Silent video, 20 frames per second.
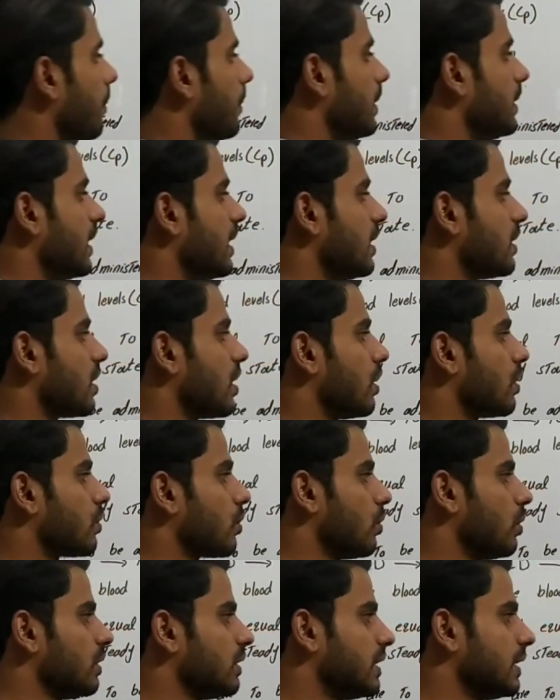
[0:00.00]
mean that it
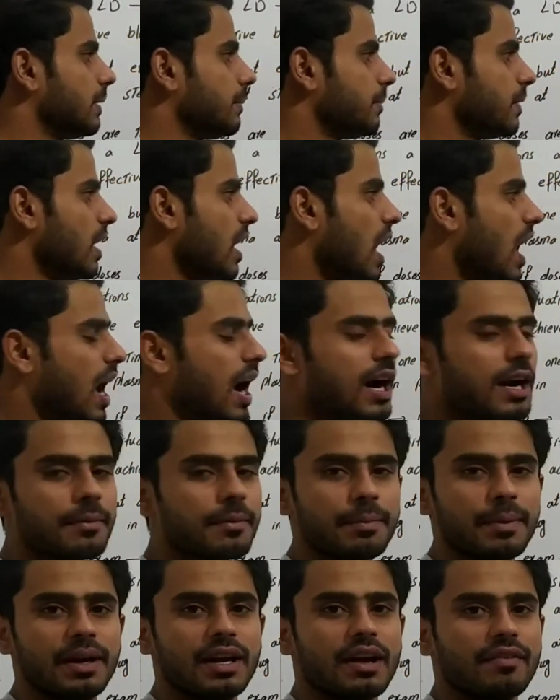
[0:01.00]
controls the
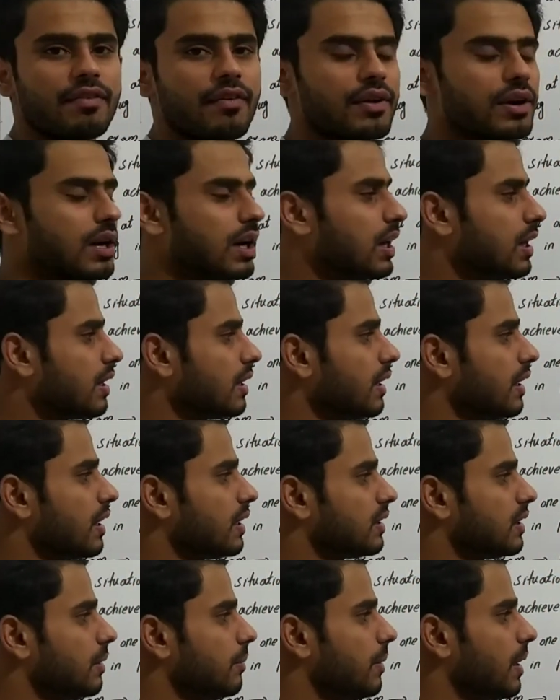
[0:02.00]
heartbeat of our heart.
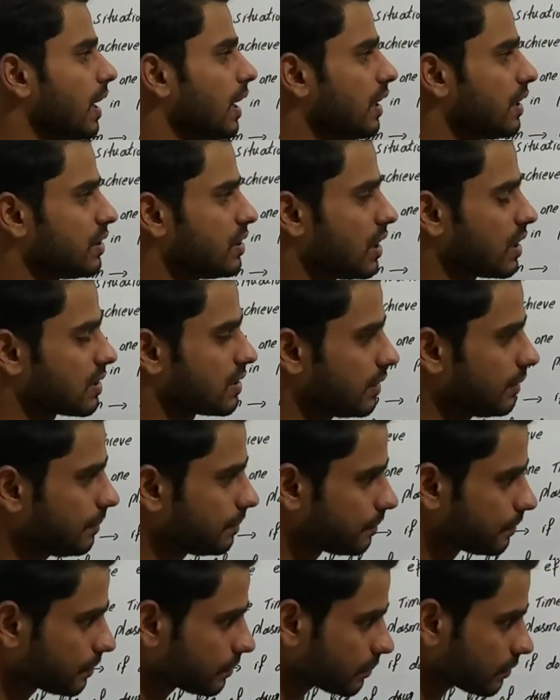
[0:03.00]
Arrhythmia, digoxin,
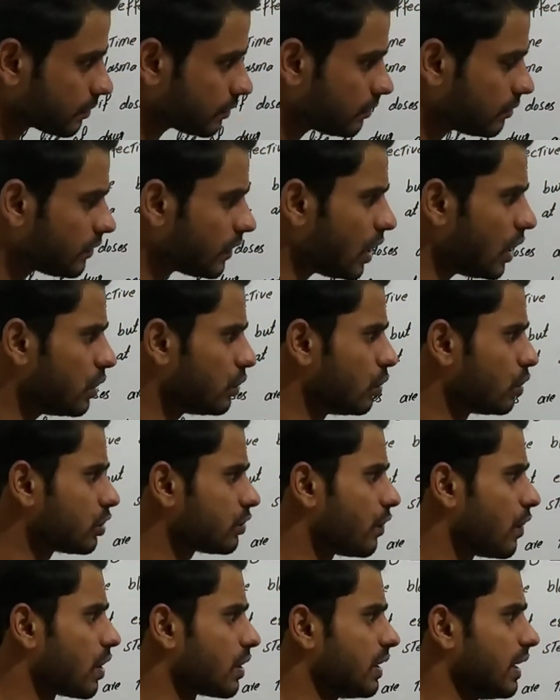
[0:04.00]

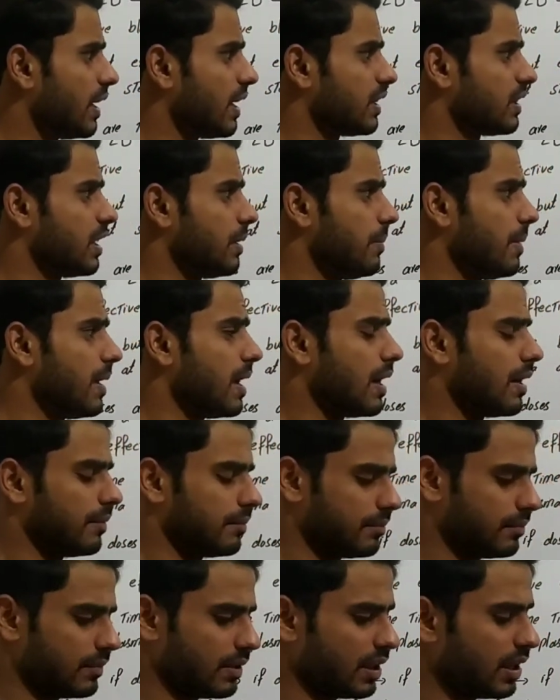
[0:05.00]
used for the arrhythmia
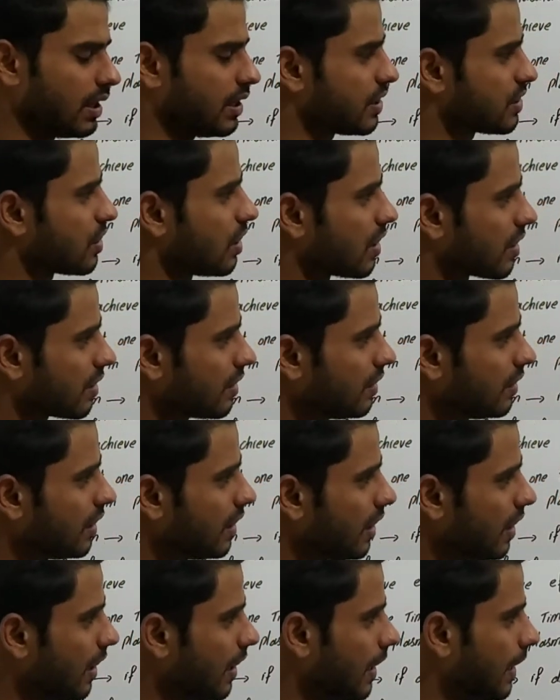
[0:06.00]
disorder.
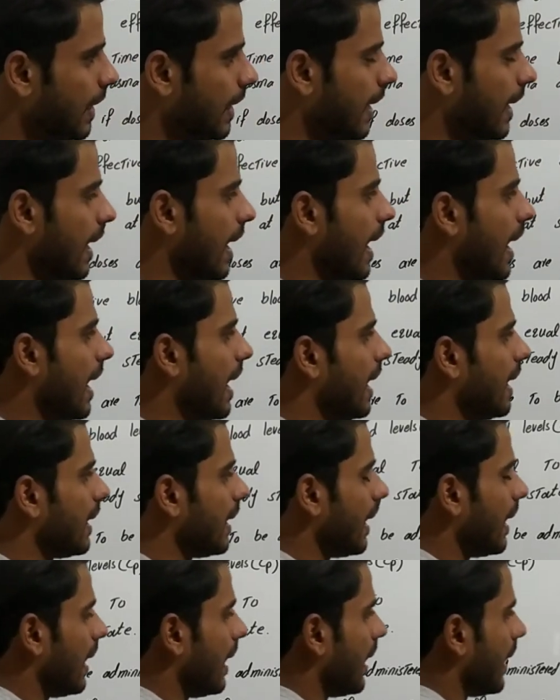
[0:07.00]

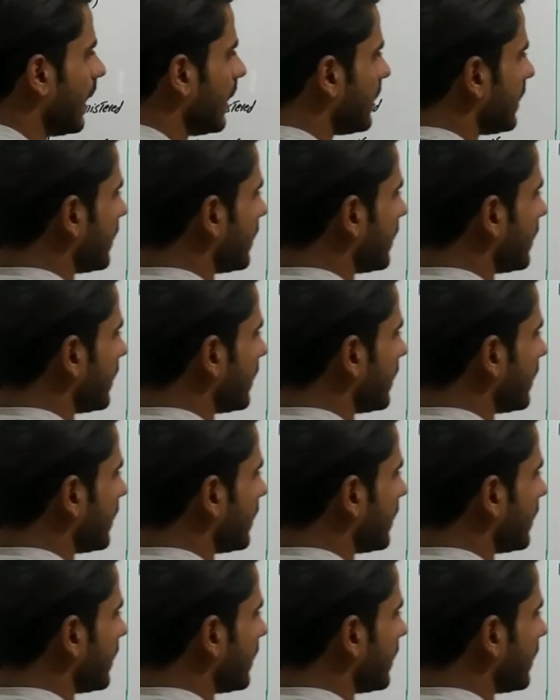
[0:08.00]
And